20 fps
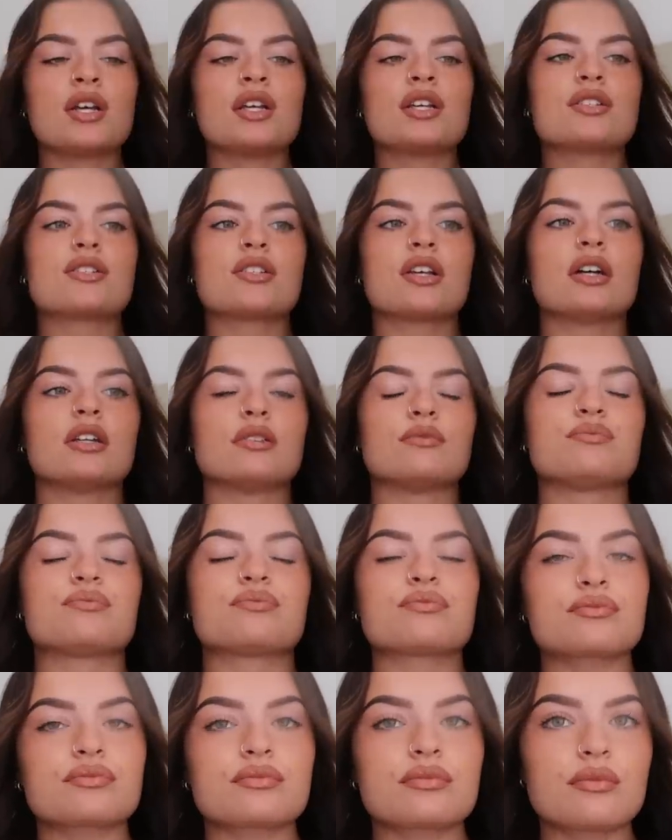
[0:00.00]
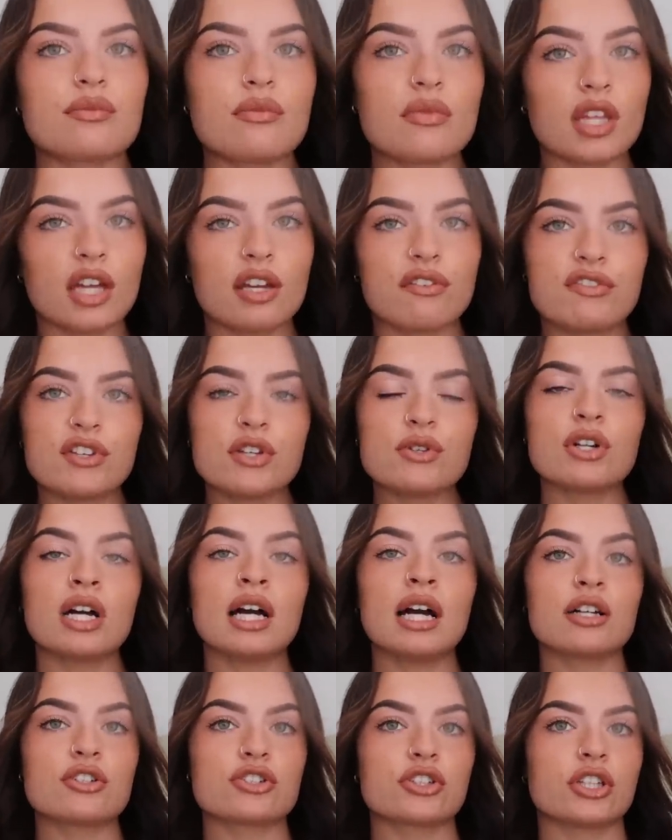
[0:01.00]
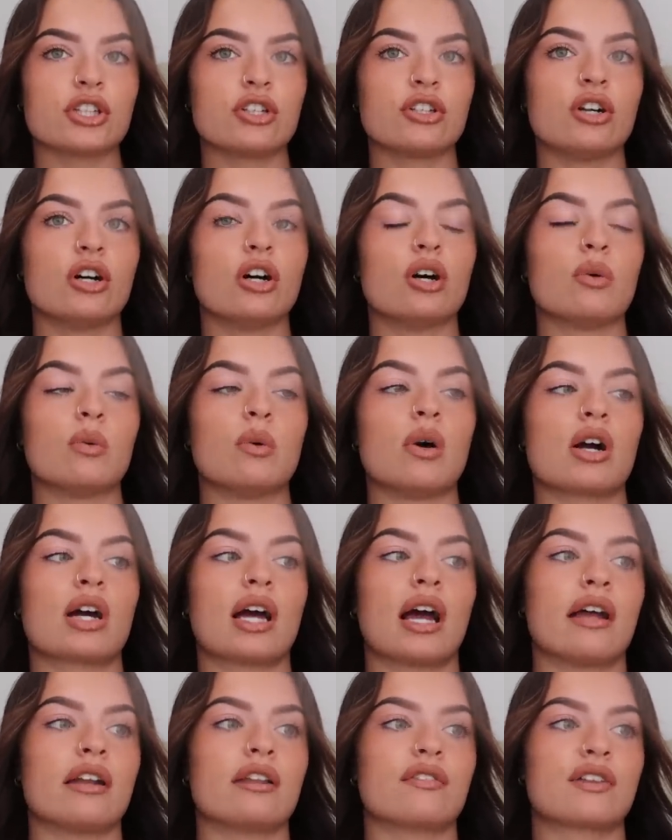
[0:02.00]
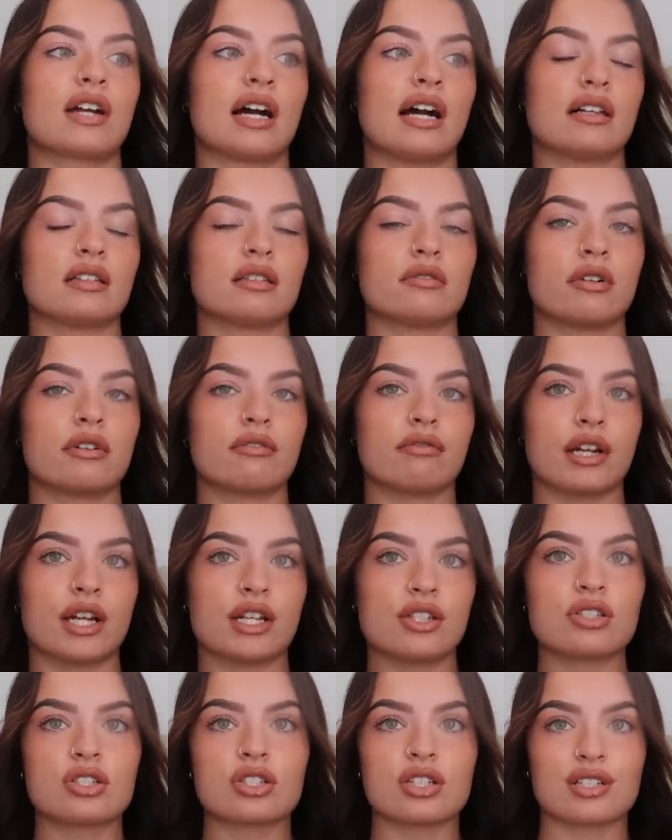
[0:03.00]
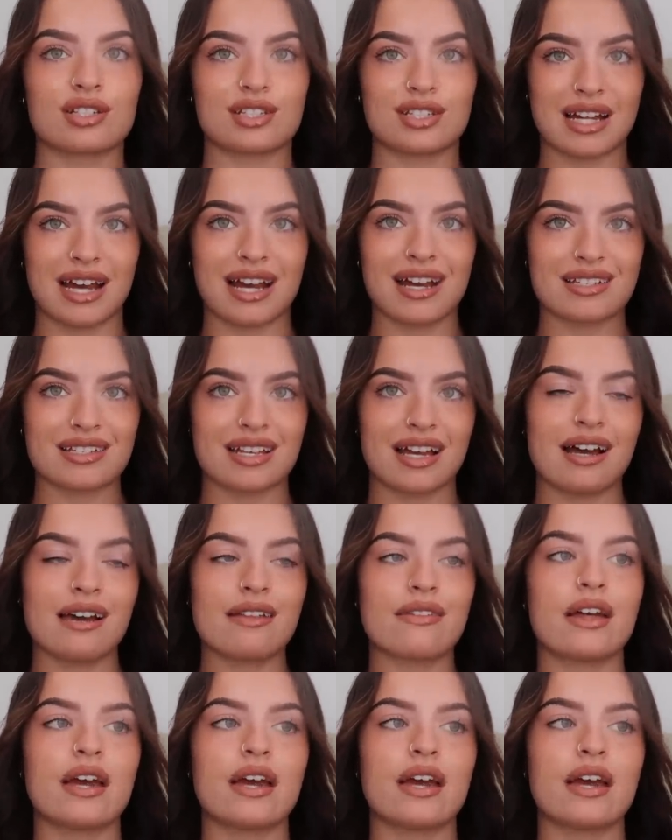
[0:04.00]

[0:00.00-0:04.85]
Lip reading: So if you don't actually know what kind of calorie range to start at,